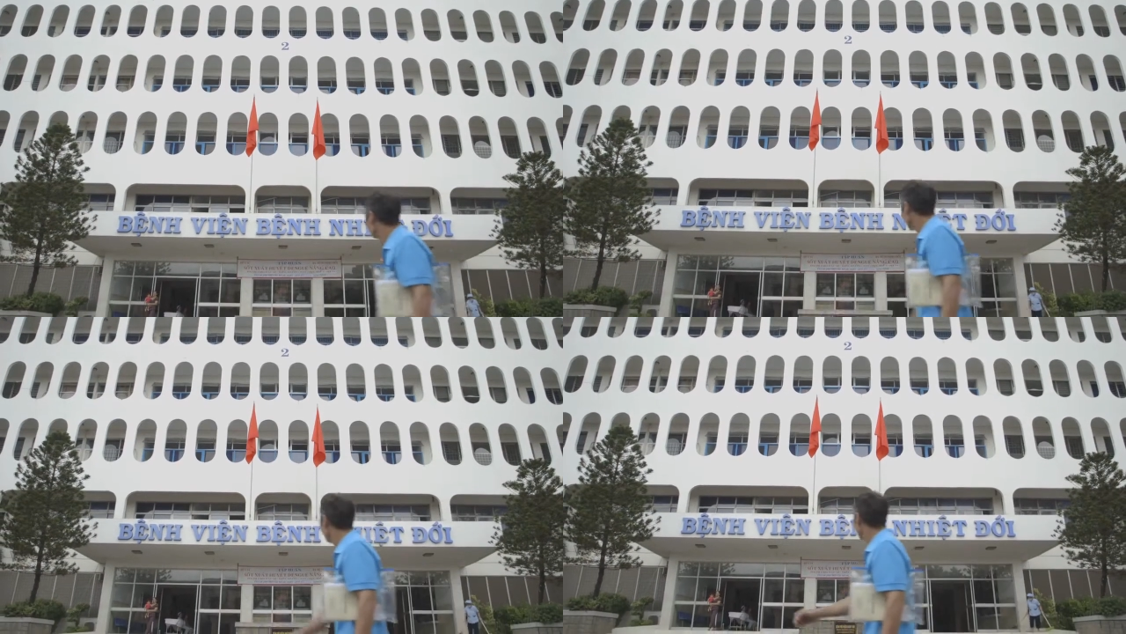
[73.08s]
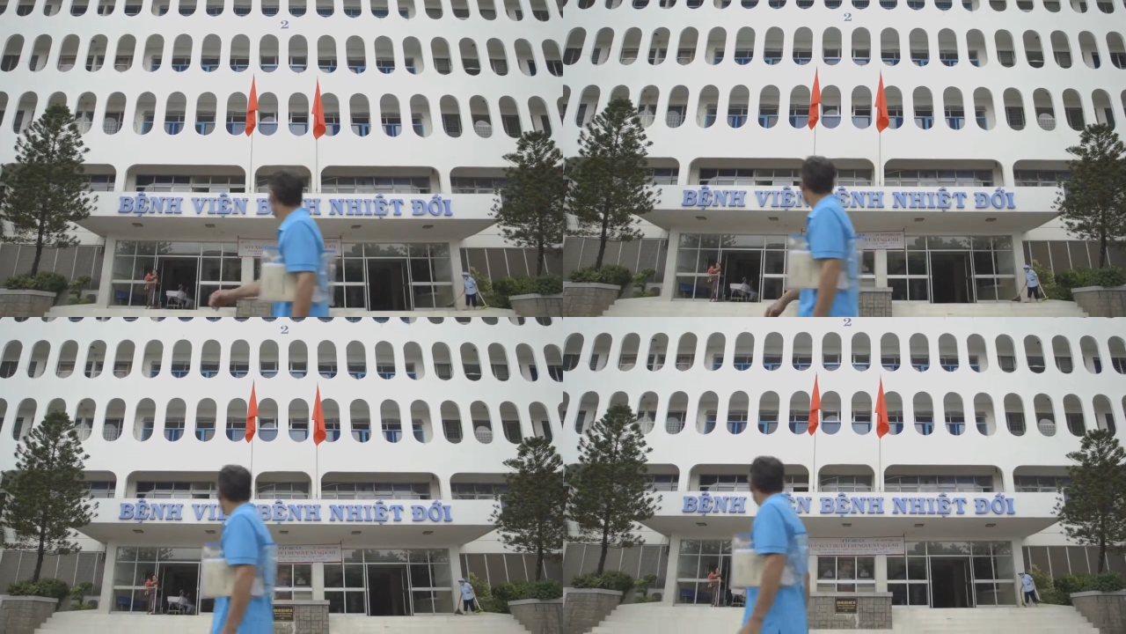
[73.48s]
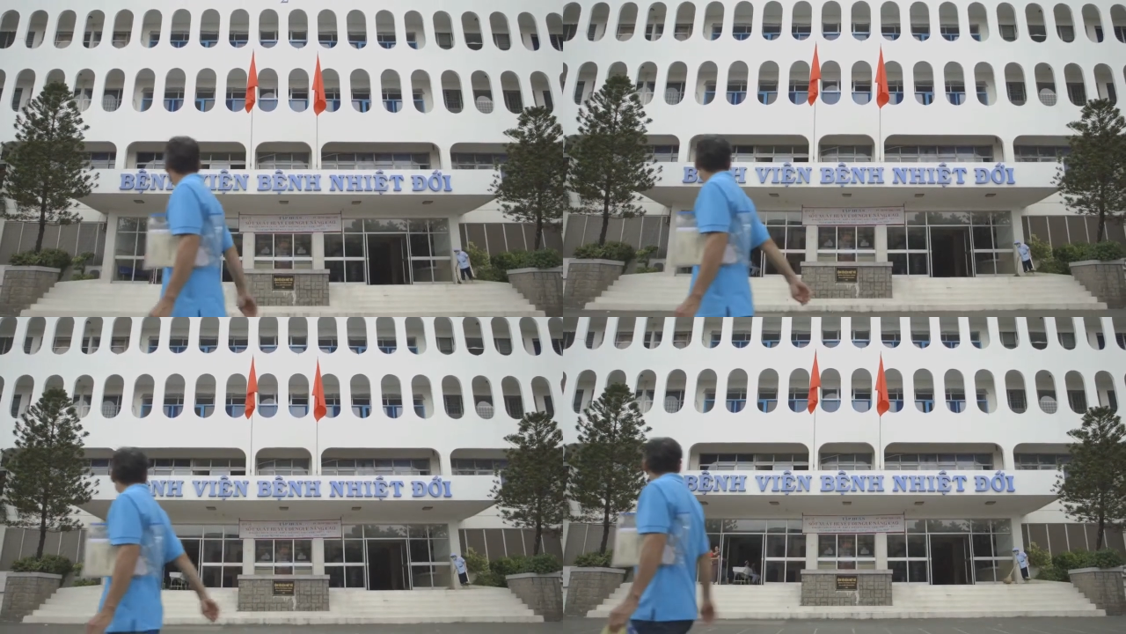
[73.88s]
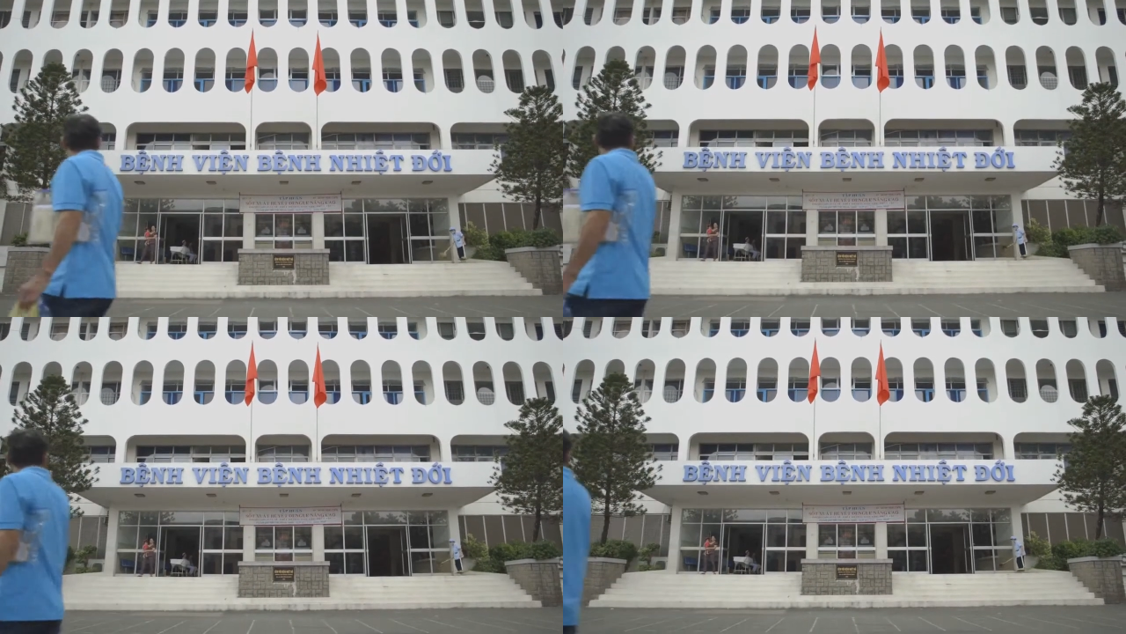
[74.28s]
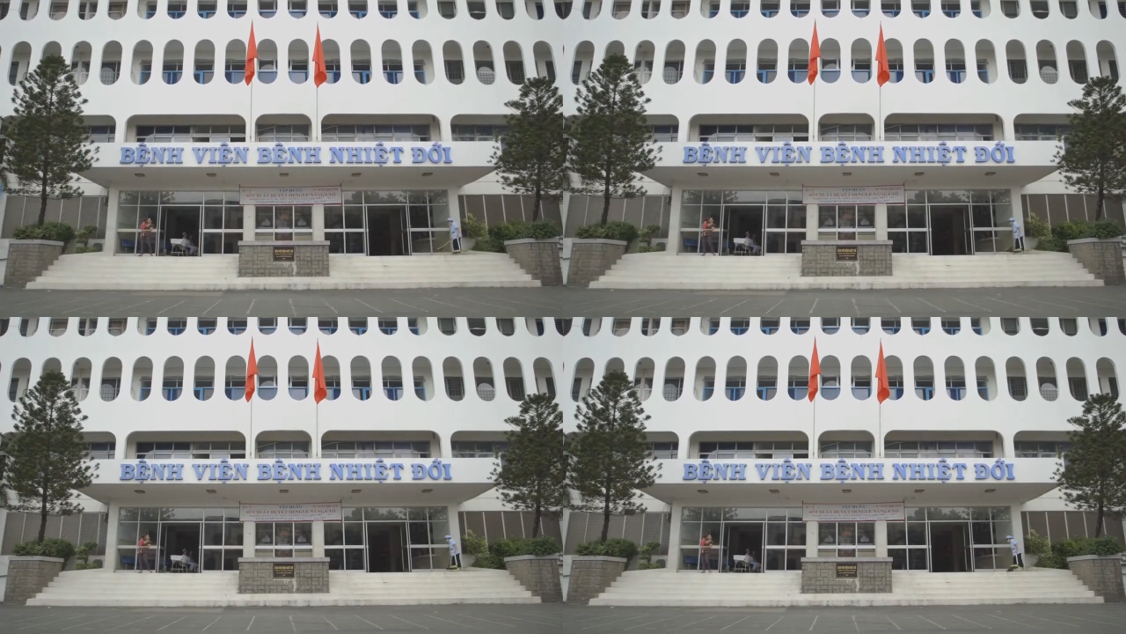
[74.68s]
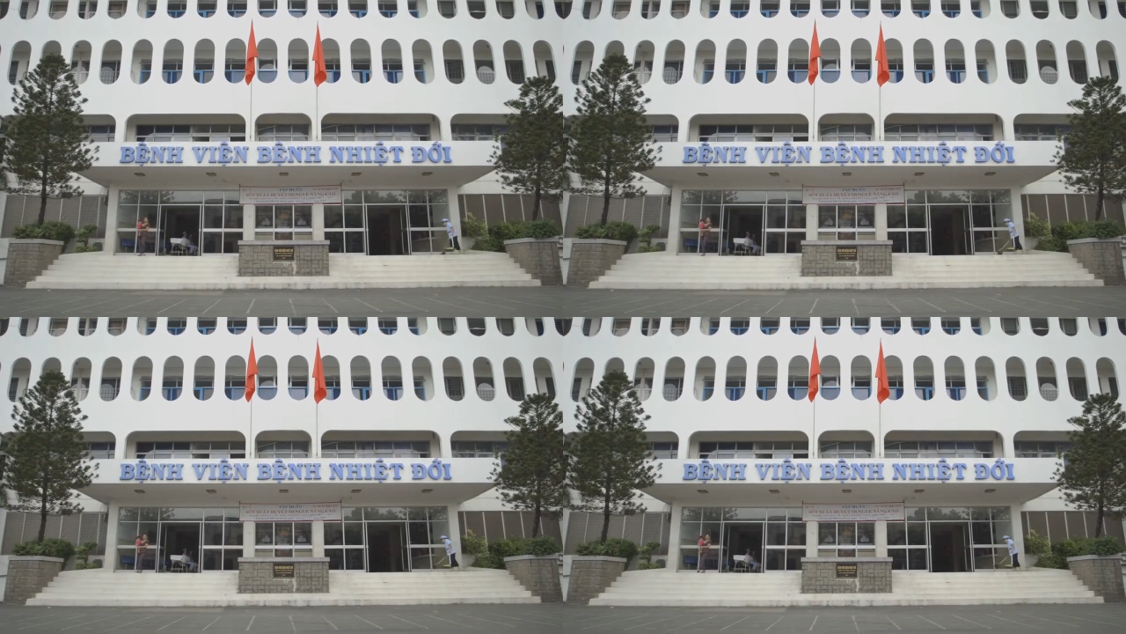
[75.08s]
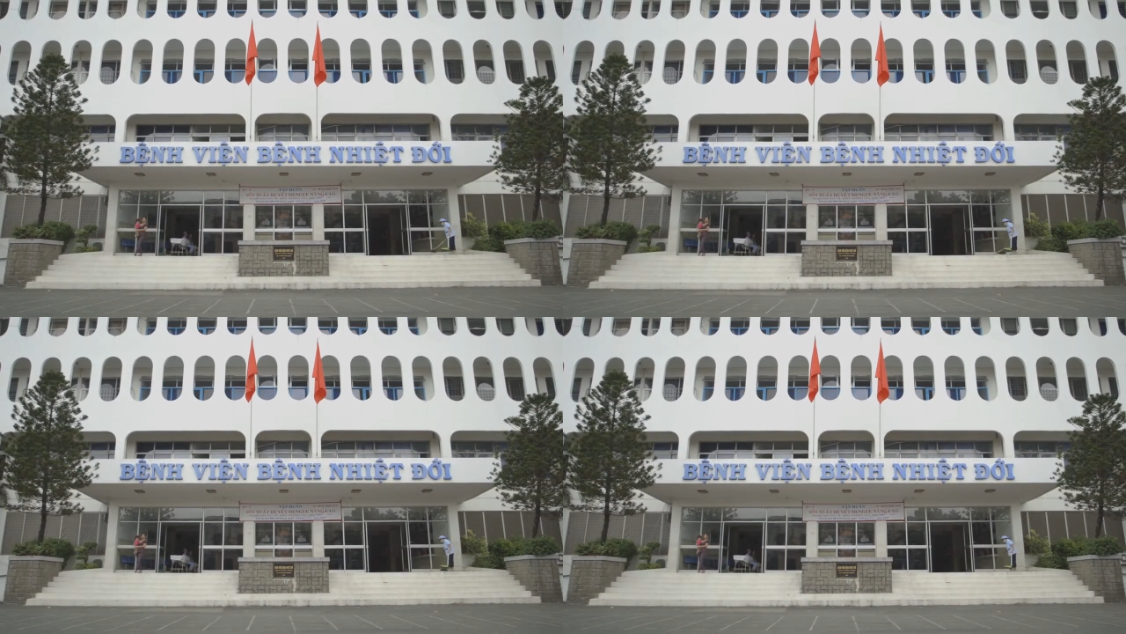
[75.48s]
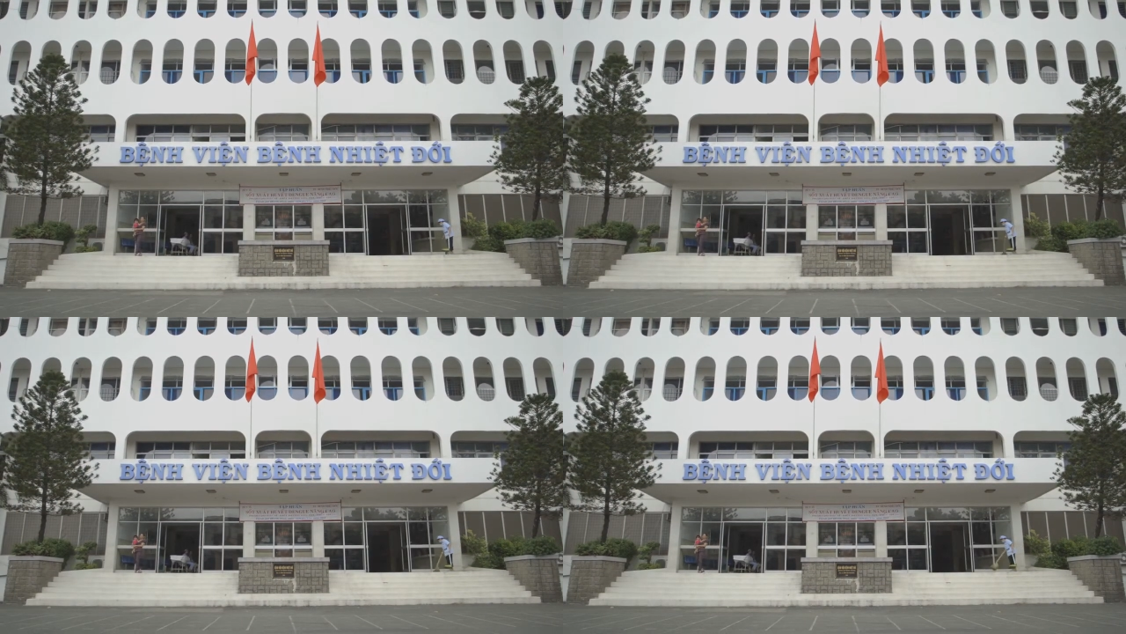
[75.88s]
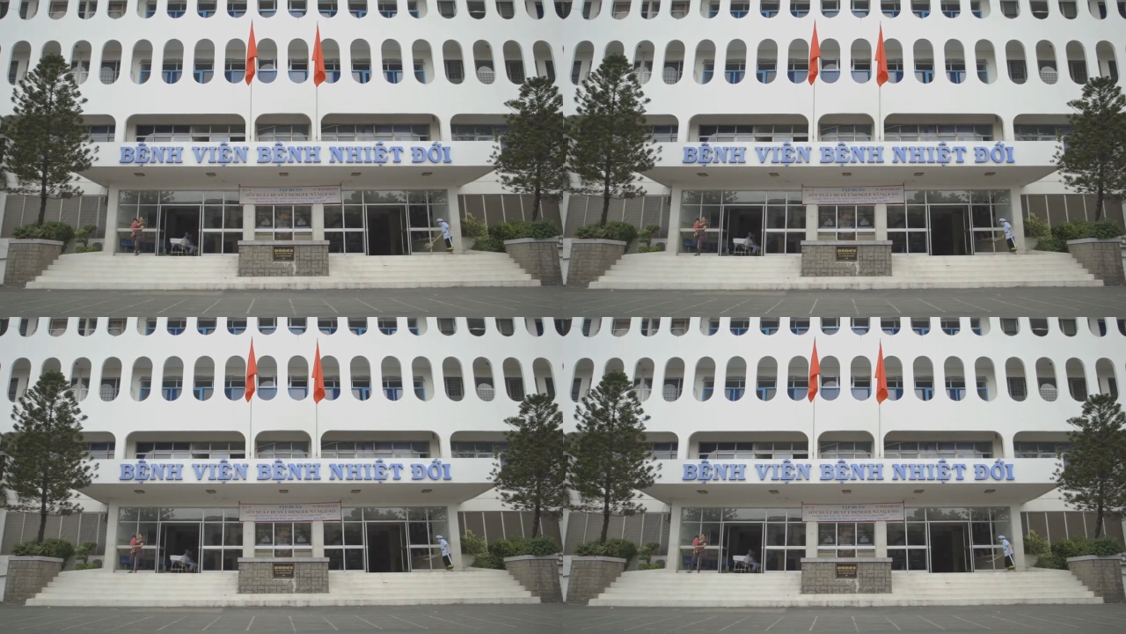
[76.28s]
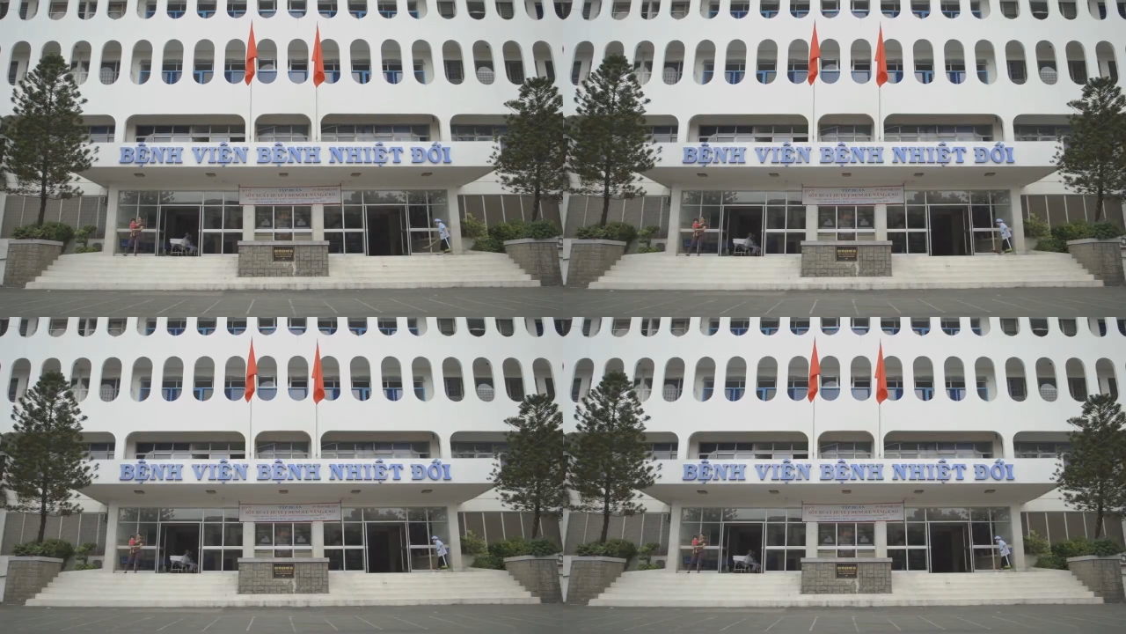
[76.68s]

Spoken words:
No face is visible, so there are no lips to read.